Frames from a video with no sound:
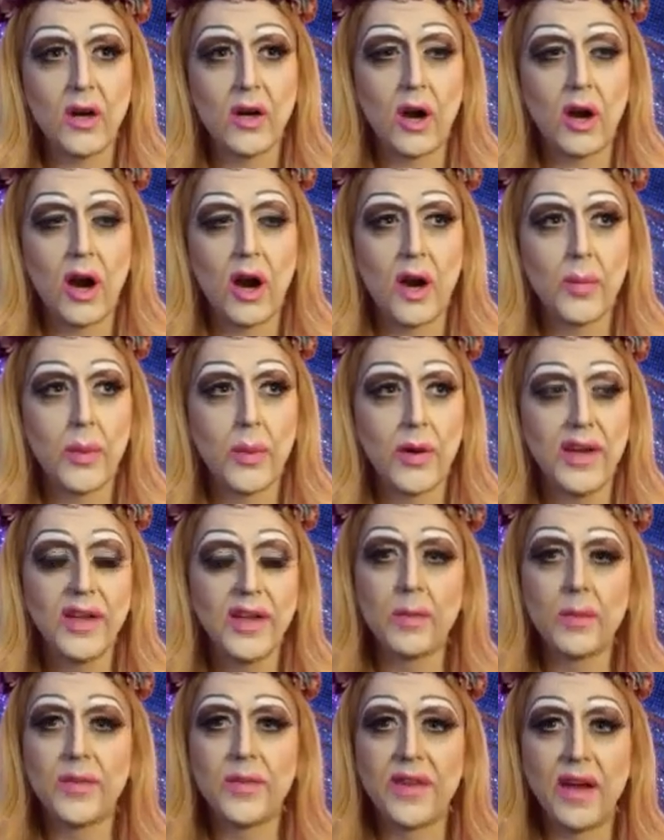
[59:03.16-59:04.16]
are putting
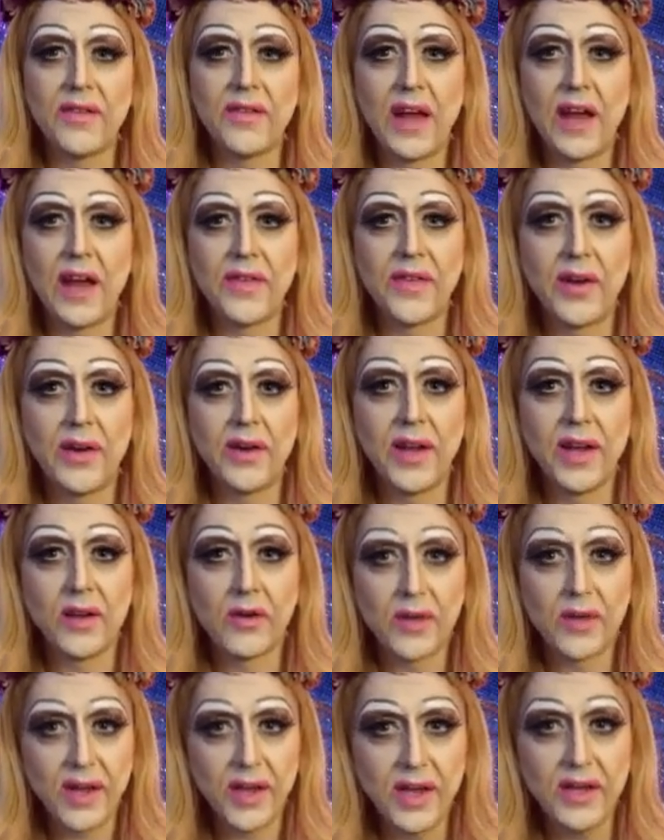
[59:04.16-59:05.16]
themselves out there to
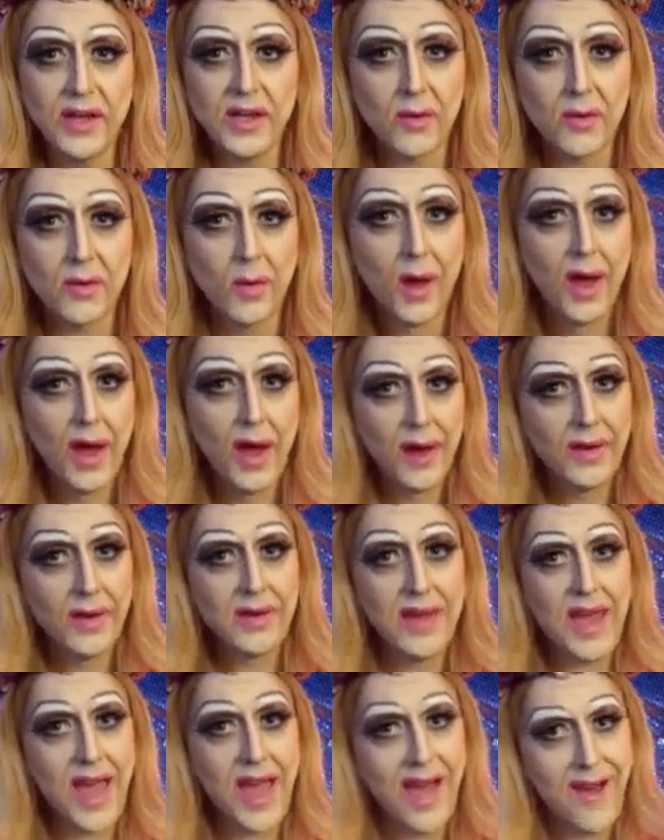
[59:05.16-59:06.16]
entertain you.
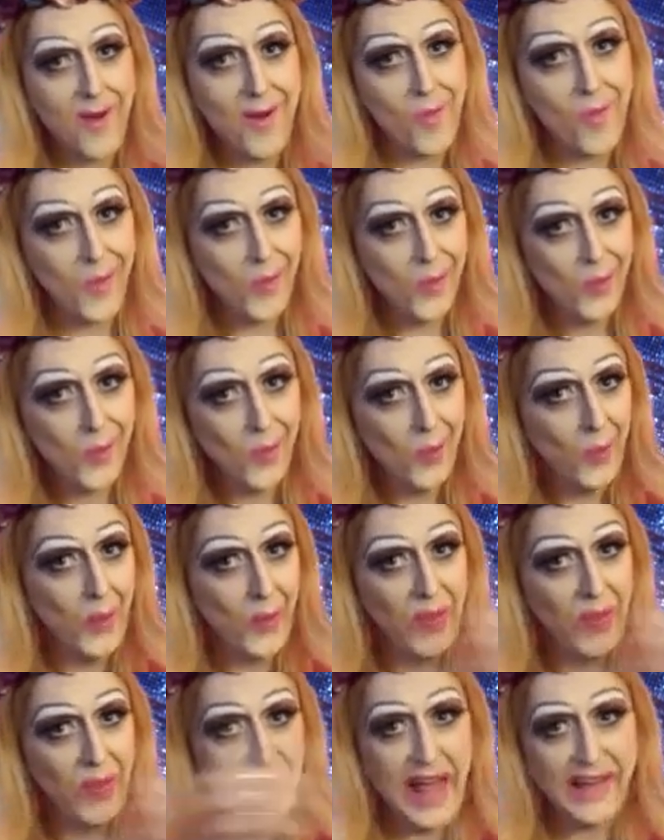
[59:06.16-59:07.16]
Now,
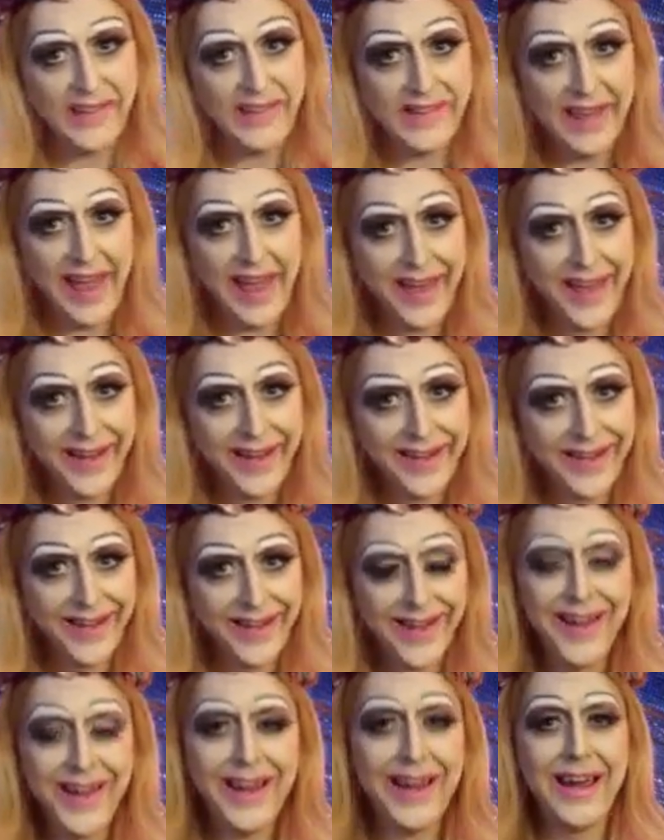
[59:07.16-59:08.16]
with that said,
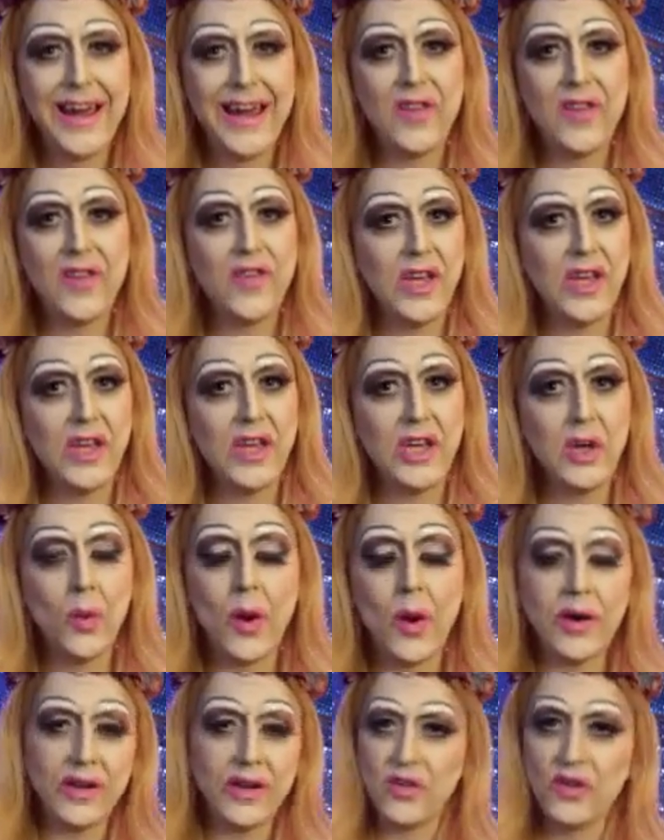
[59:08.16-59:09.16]
if you
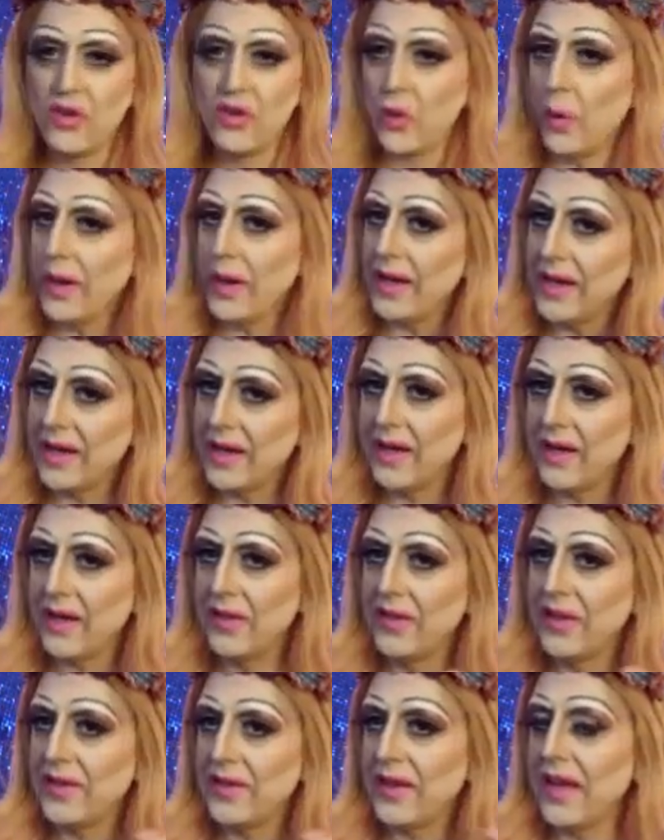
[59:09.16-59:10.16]
are enjoying
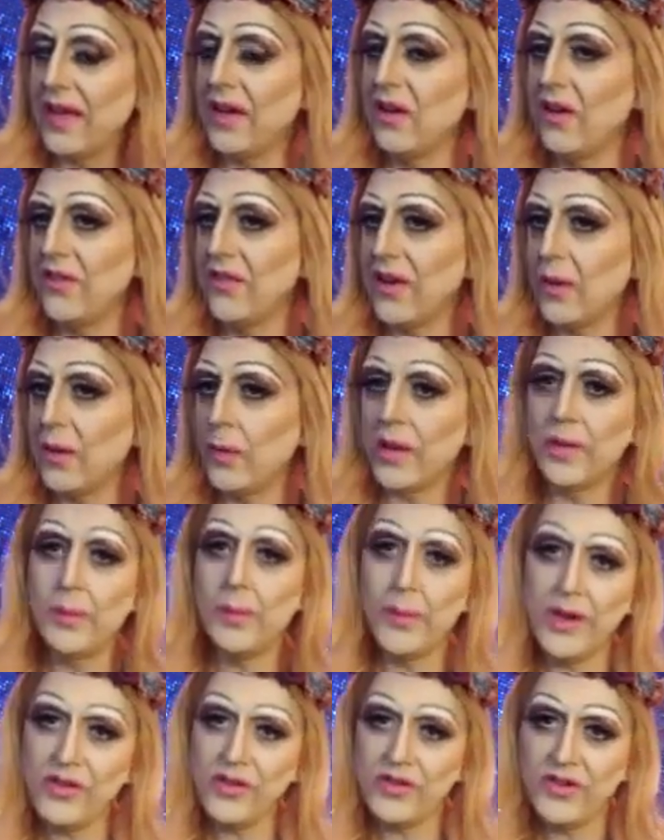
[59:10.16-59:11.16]
this interview with
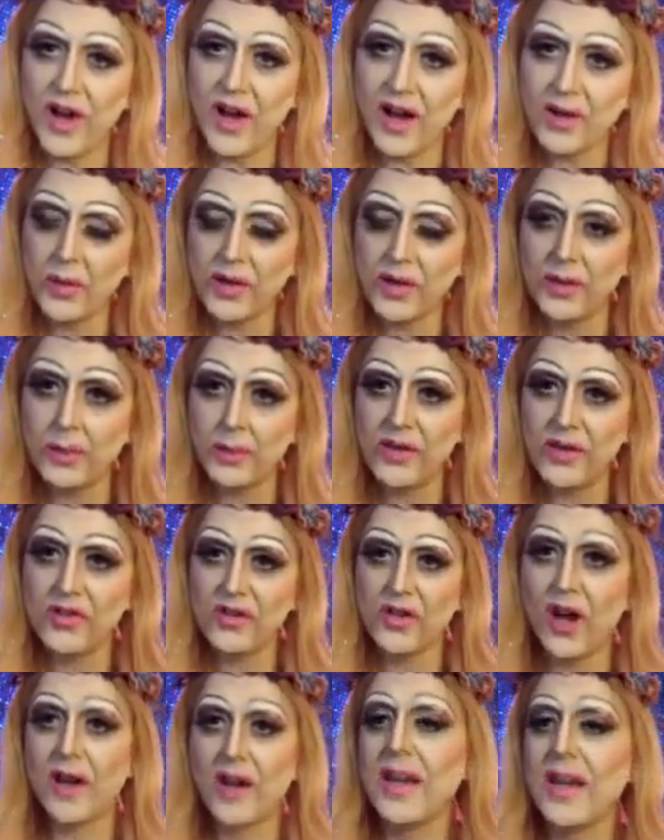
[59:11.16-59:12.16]
Bitch Talk with
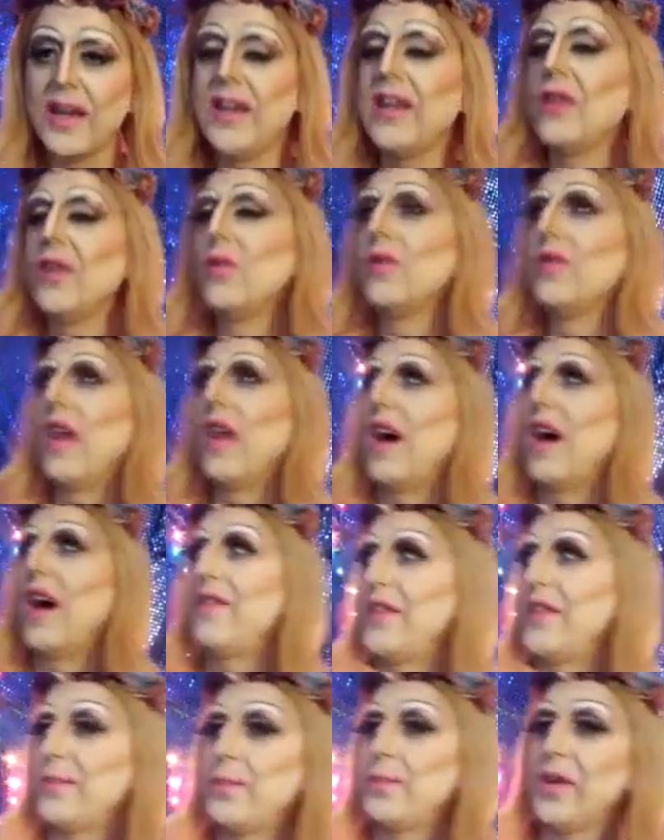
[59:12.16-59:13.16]
Bitchcock and you love
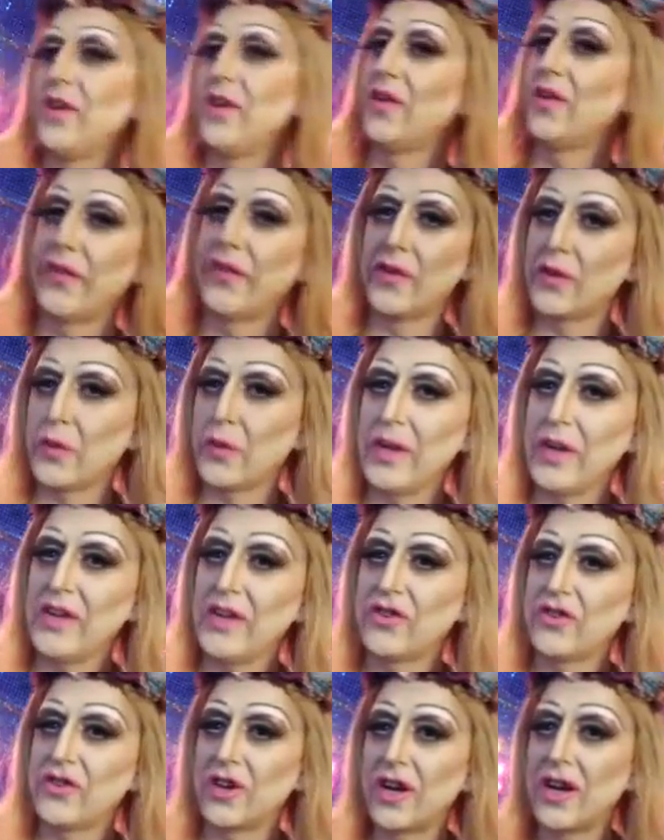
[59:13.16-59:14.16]
this beautiful
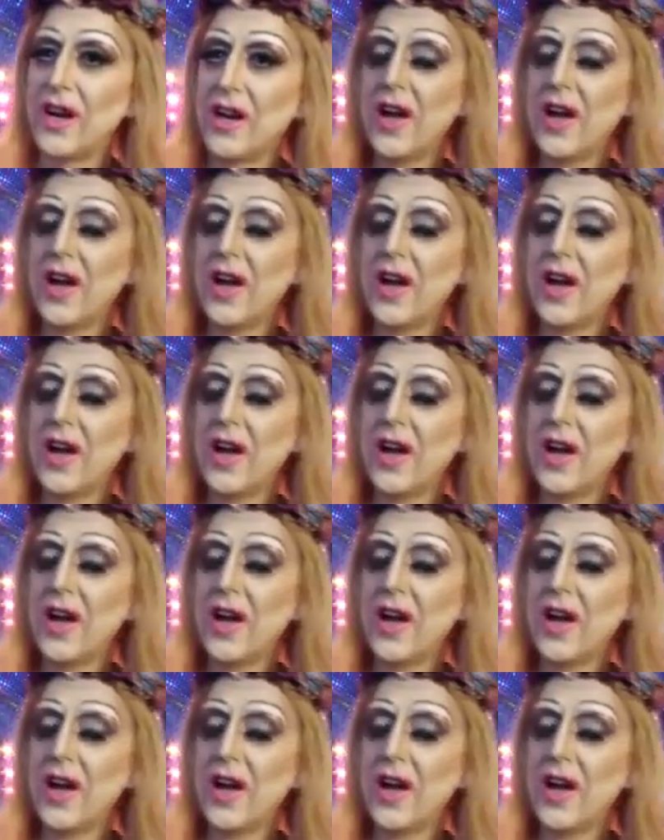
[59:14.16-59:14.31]
creature,